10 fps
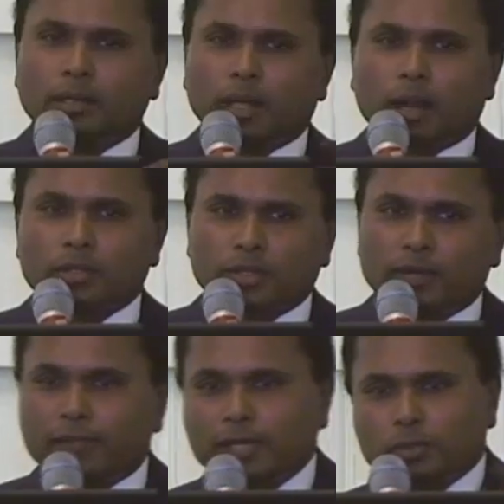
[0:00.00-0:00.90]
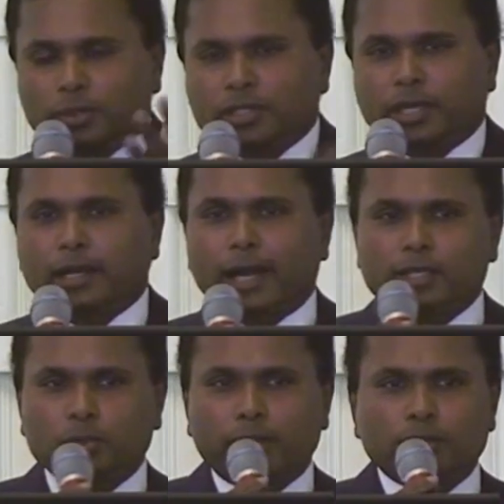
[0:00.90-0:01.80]
that also invests once they
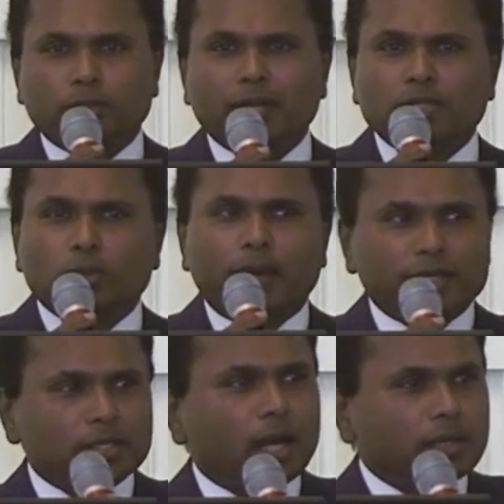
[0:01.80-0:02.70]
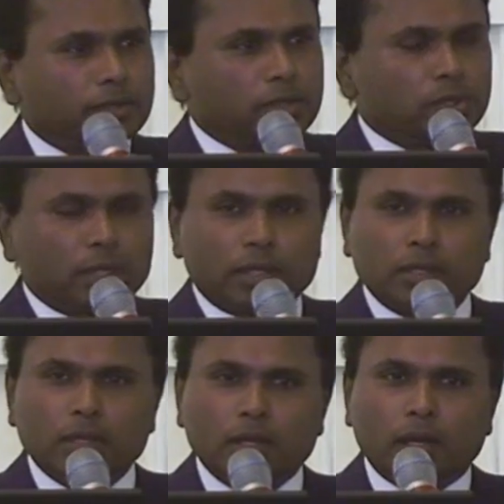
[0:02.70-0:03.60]
graduate. So that's what I started this
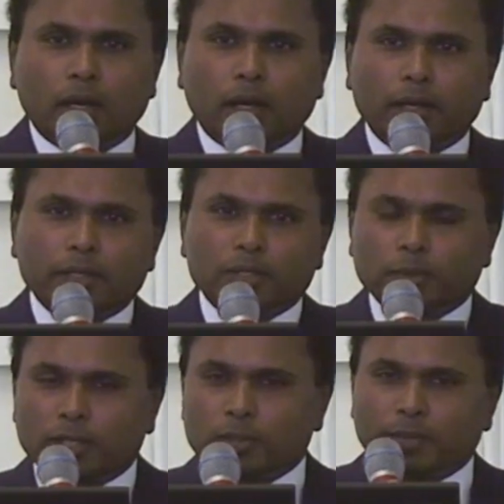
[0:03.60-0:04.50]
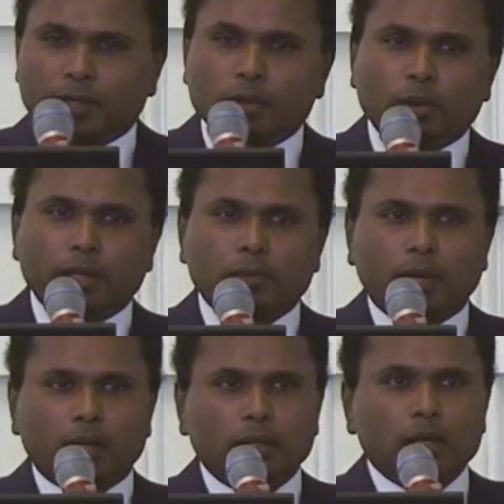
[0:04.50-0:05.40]
year. It's been going
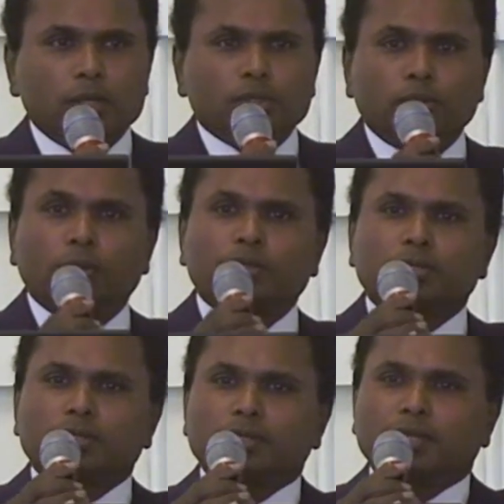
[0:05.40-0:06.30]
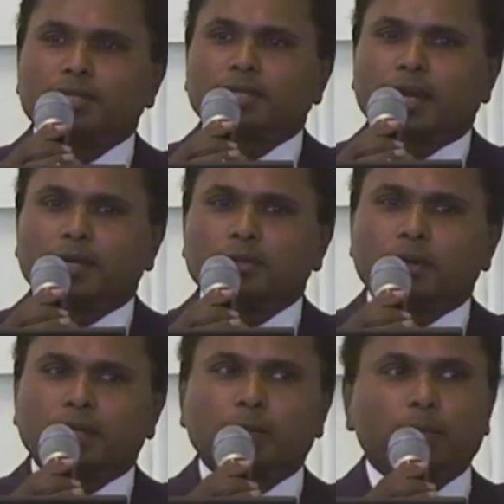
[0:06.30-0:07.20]
well. So those are the things that I do
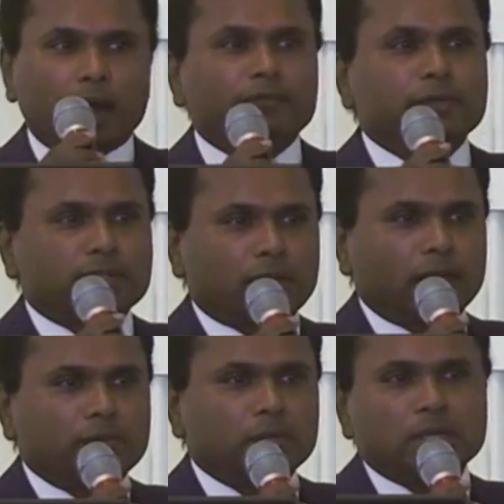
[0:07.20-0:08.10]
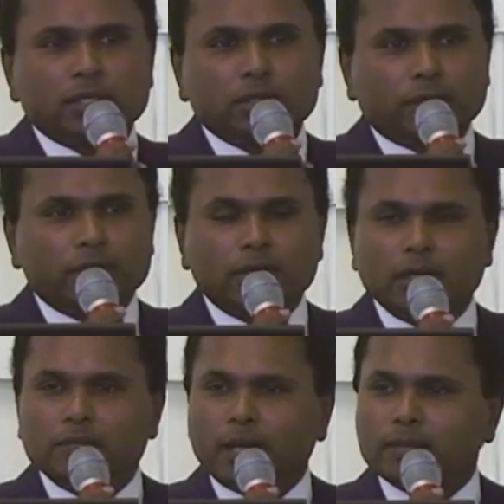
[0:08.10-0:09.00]
on the profit side, because you
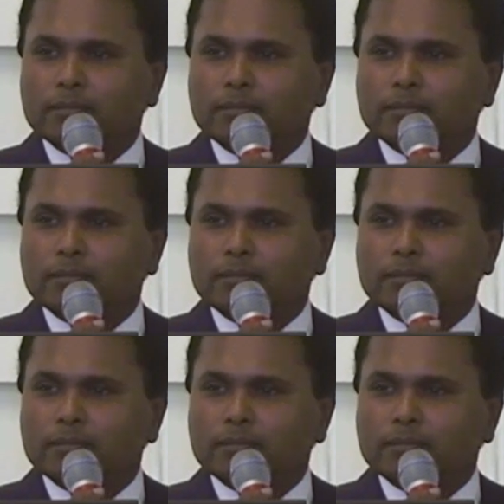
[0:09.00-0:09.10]
need